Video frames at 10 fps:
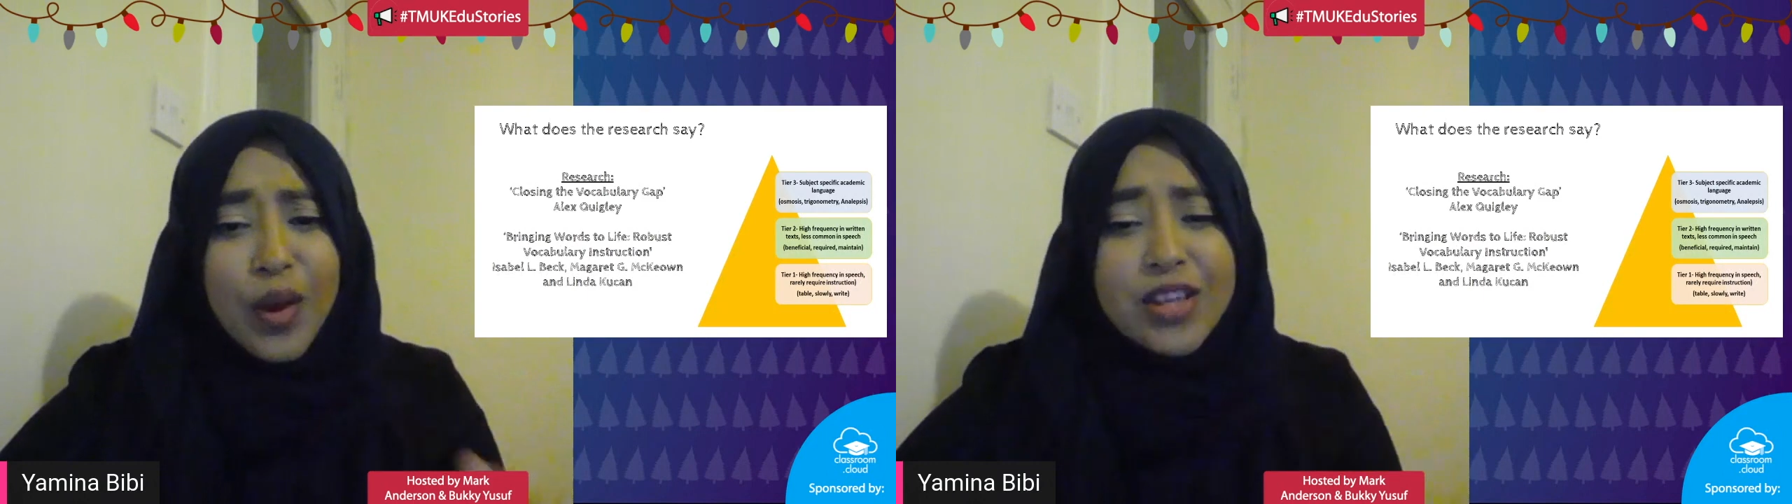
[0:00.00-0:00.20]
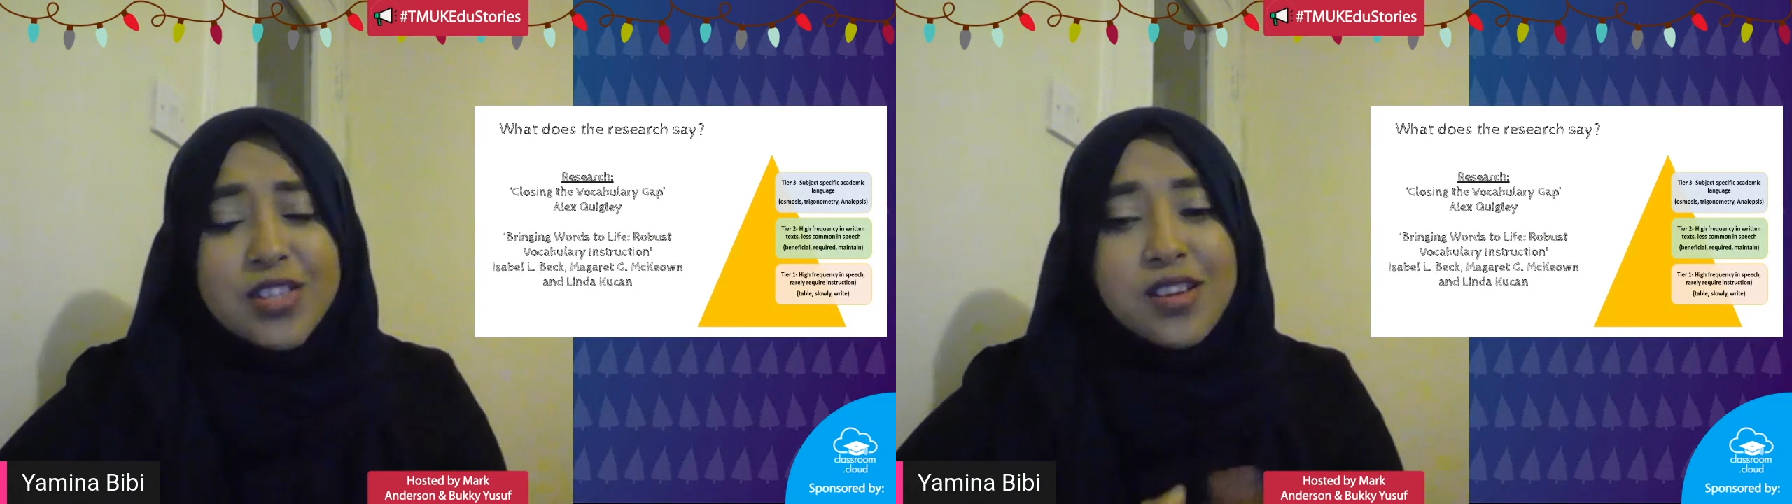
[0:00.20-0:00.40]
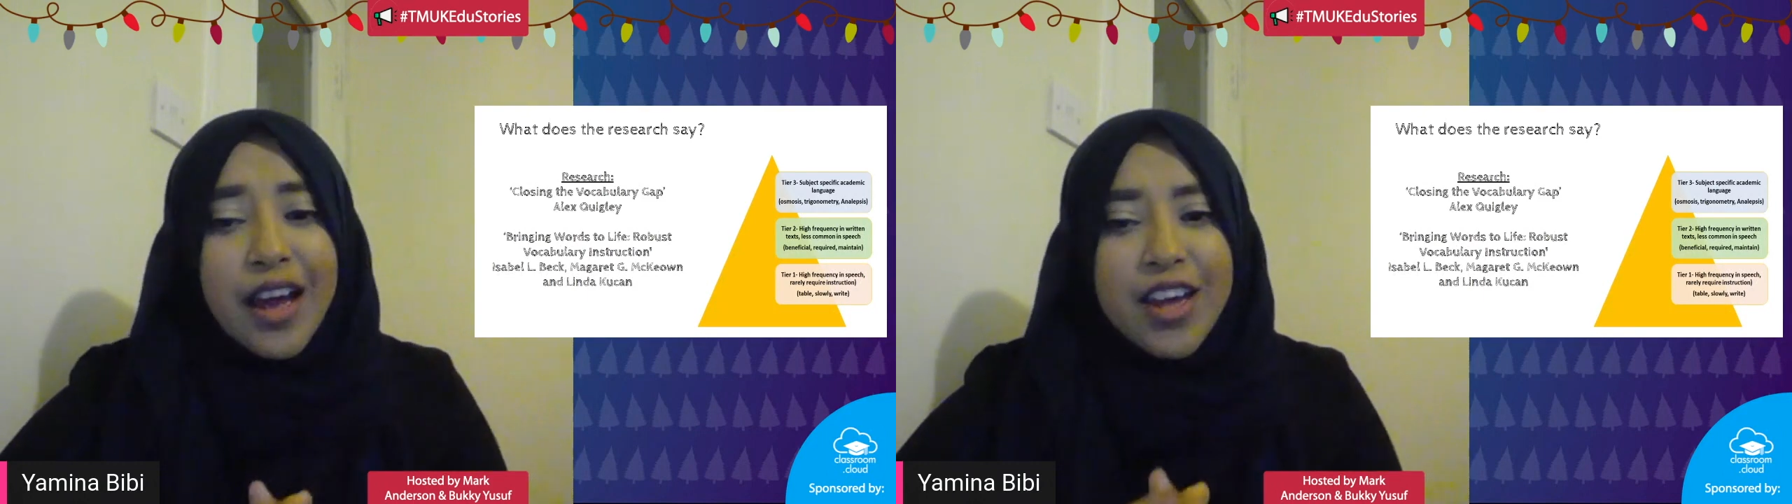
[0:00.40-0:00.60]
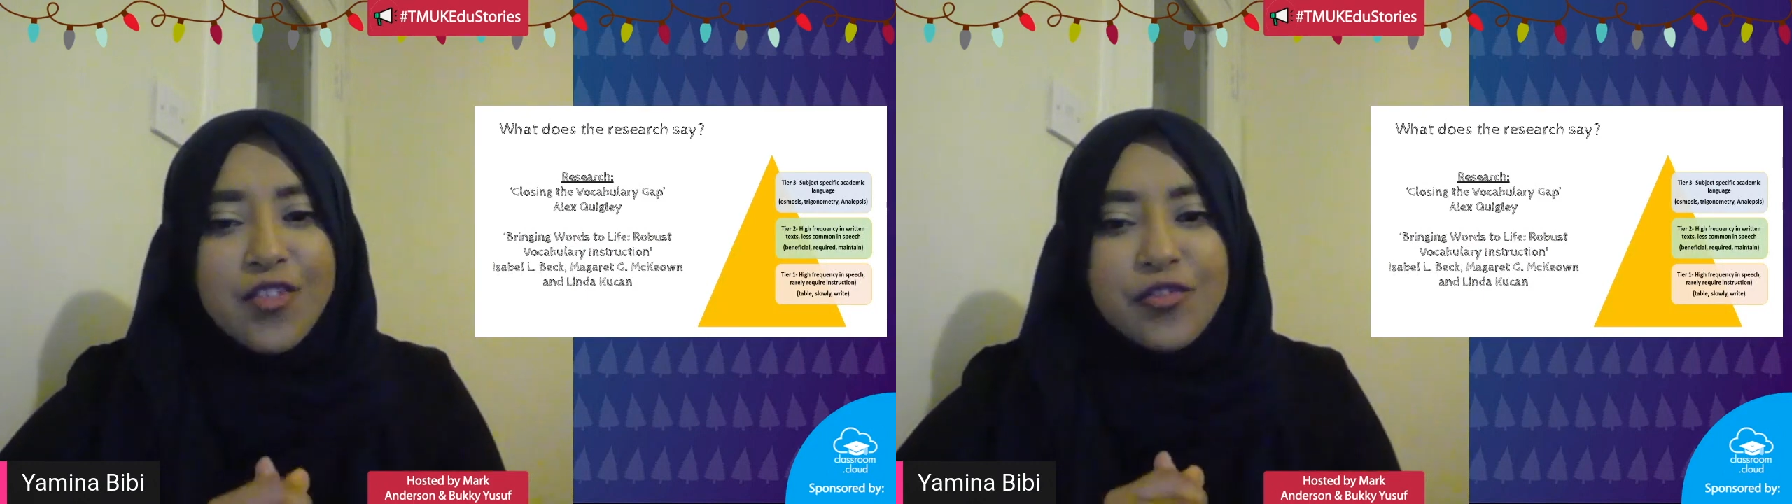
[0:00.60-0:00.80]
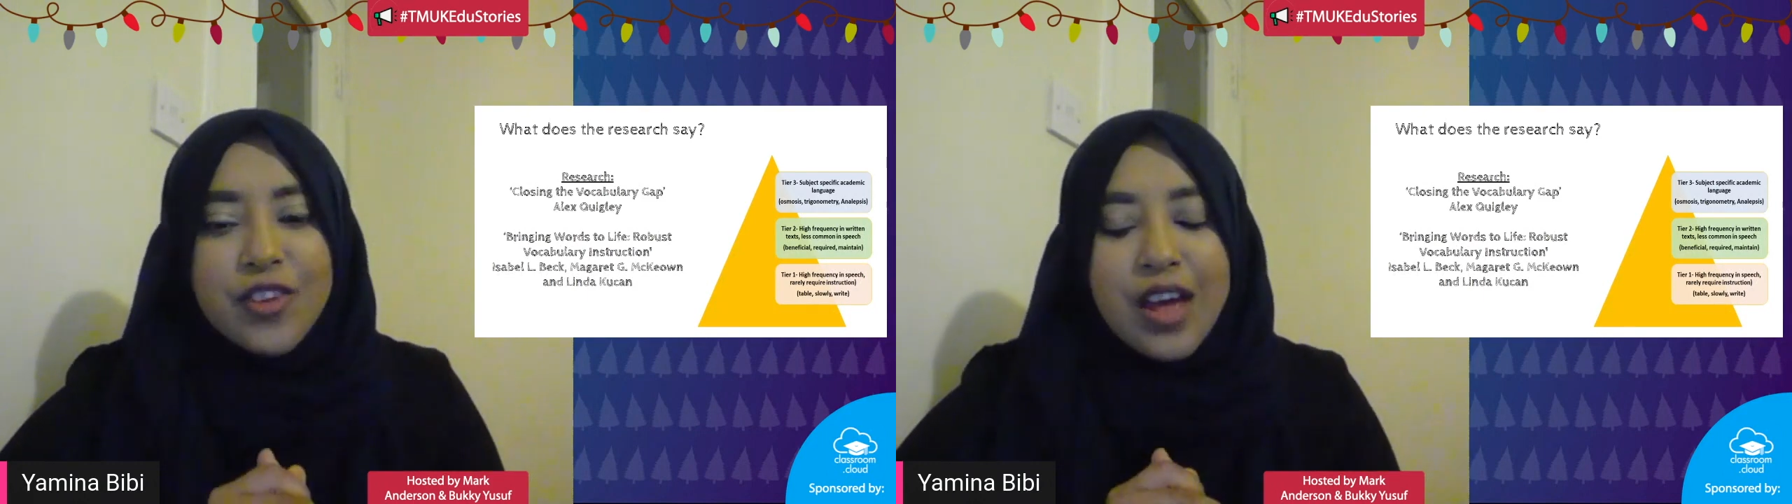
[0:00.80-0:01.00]
Words to
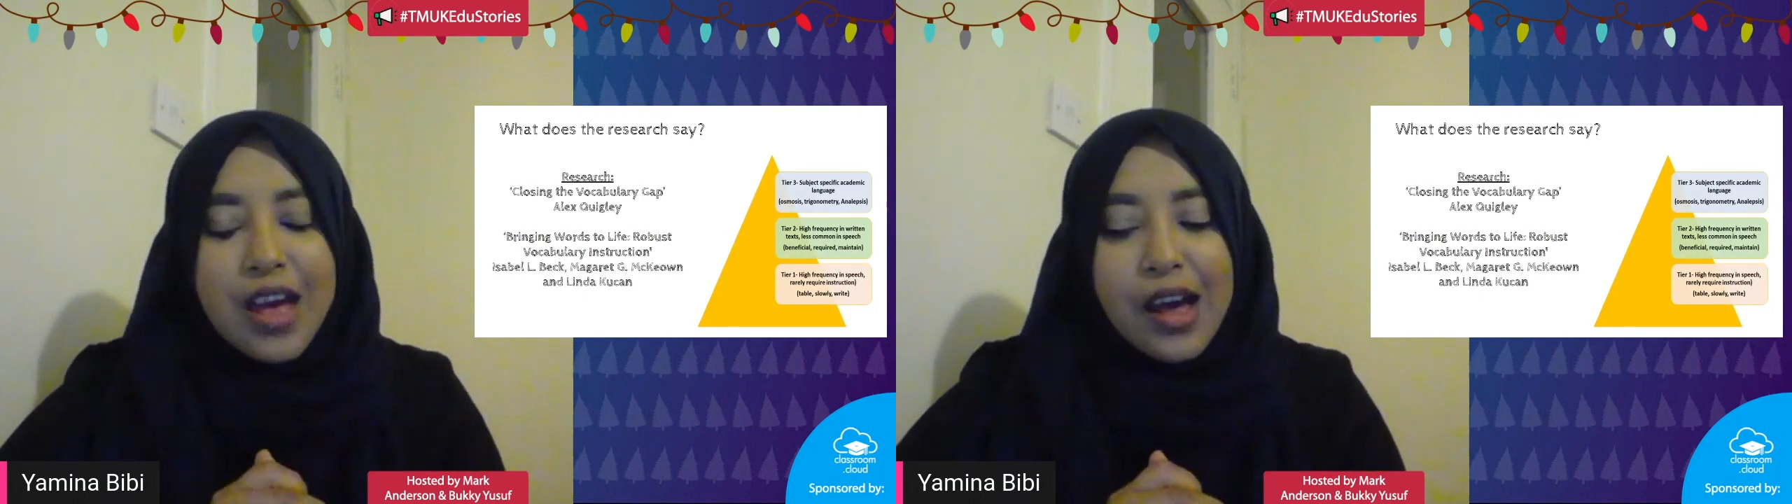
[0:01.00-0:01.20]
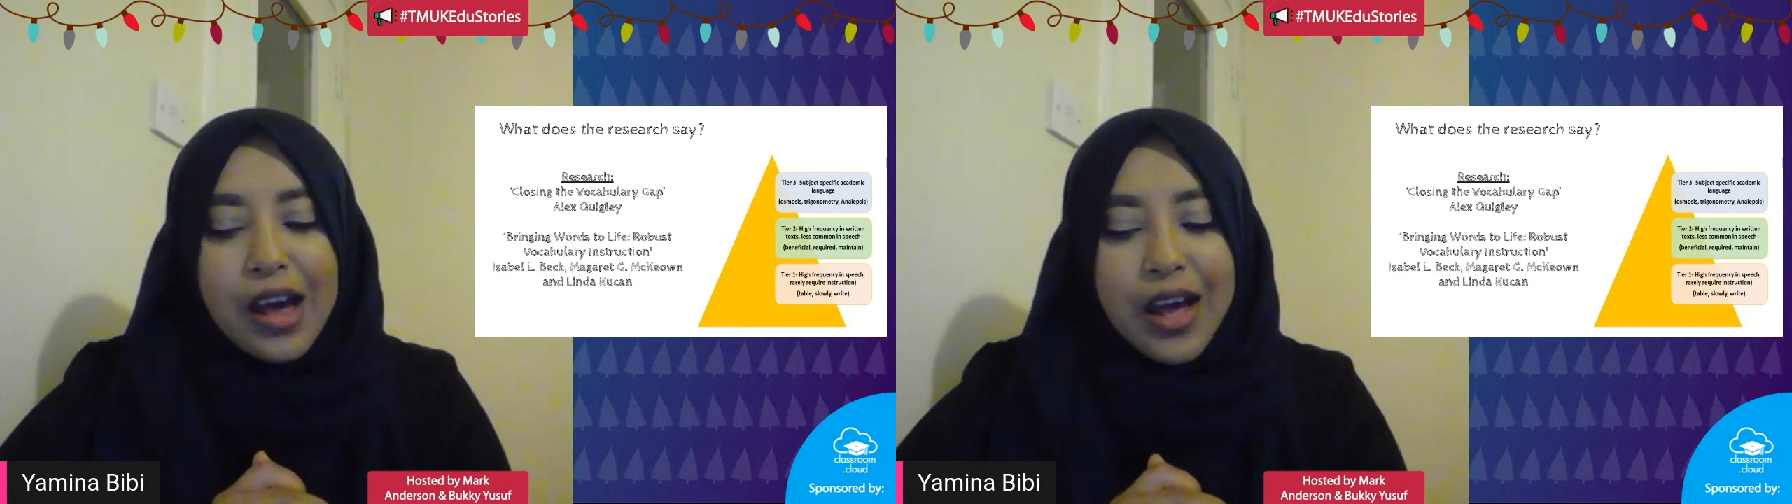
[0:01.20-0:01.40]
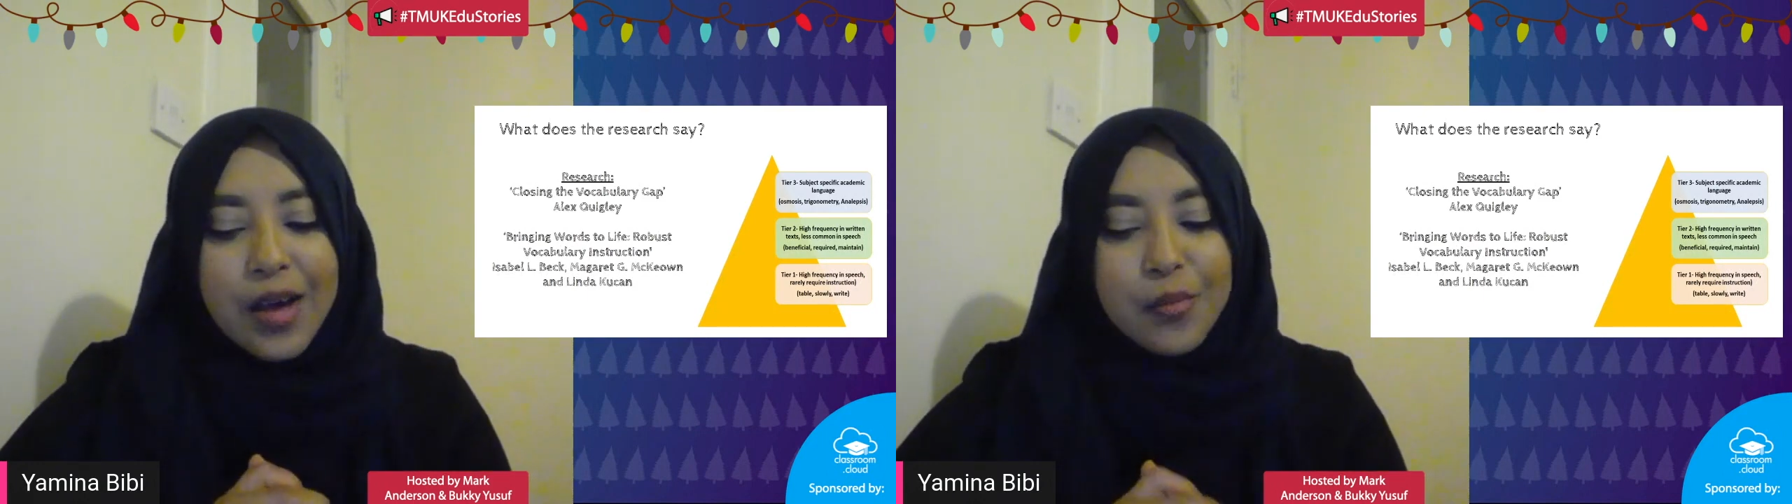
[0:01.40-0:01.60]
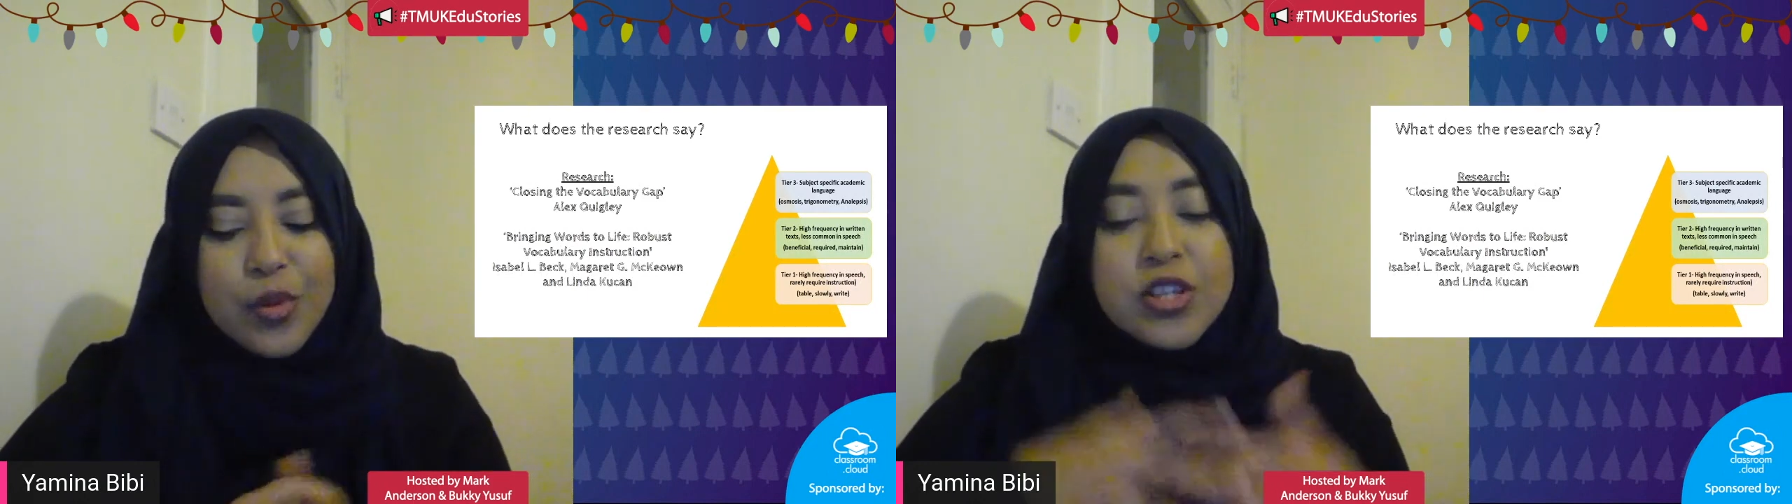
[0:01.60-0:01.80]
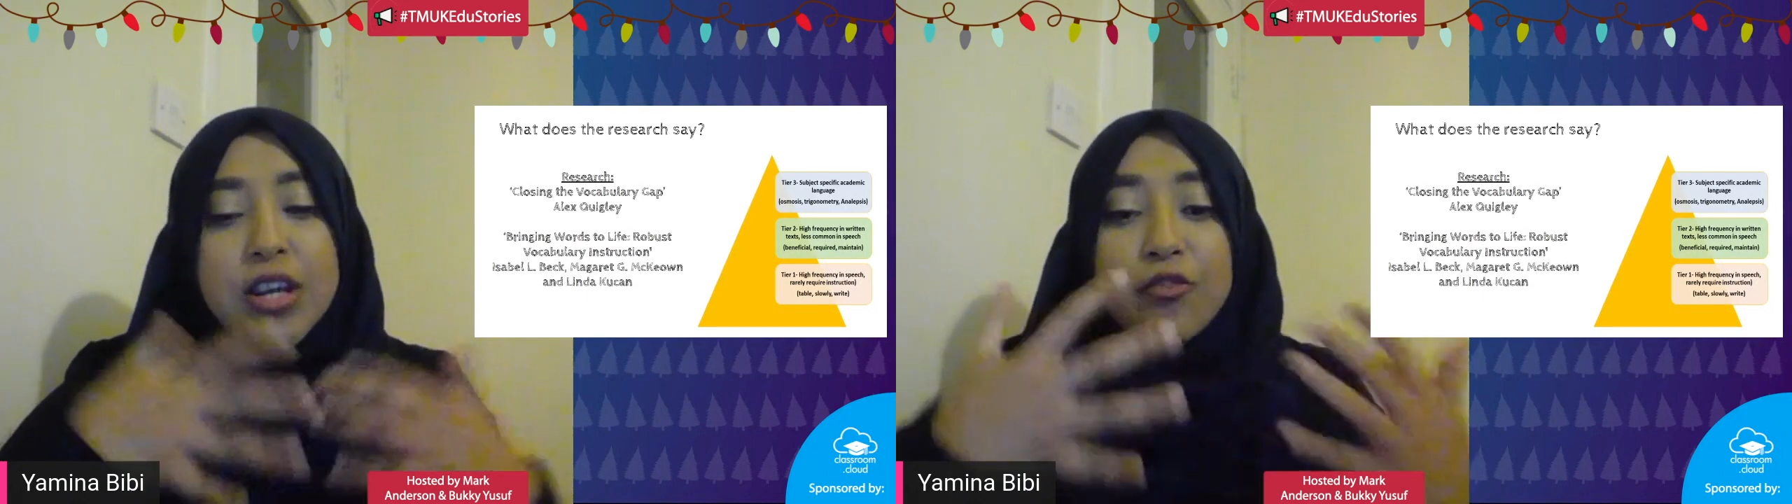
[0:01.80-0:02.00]
Life, which